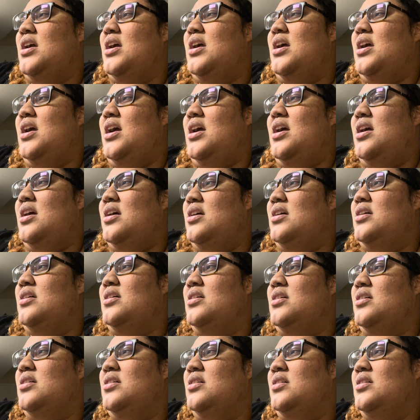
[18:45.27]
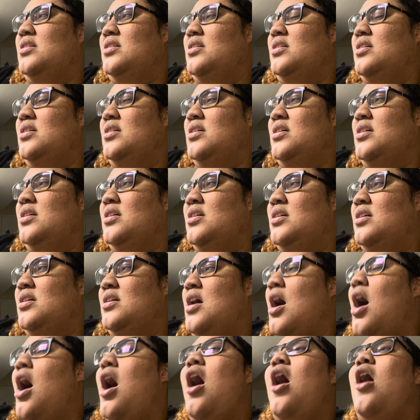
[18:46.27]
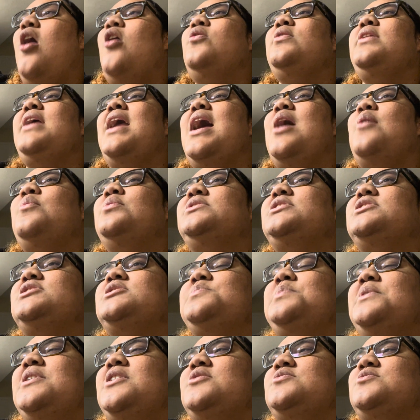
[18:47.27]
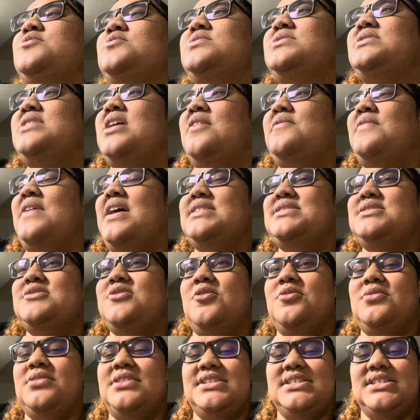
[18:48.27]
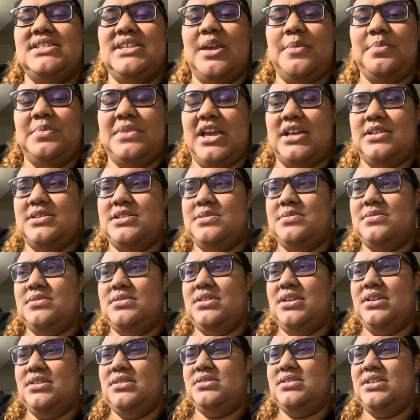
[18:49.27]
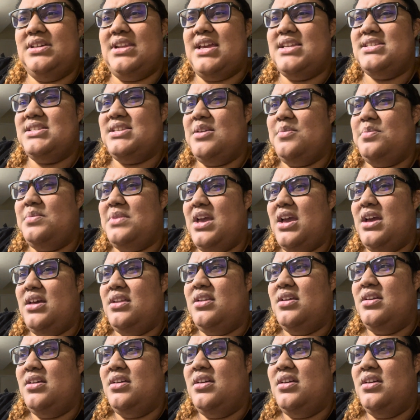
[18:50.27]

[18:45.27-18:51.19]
uh oh yeah, with the spiritual stuff. I totally skipped that. Did I skip that?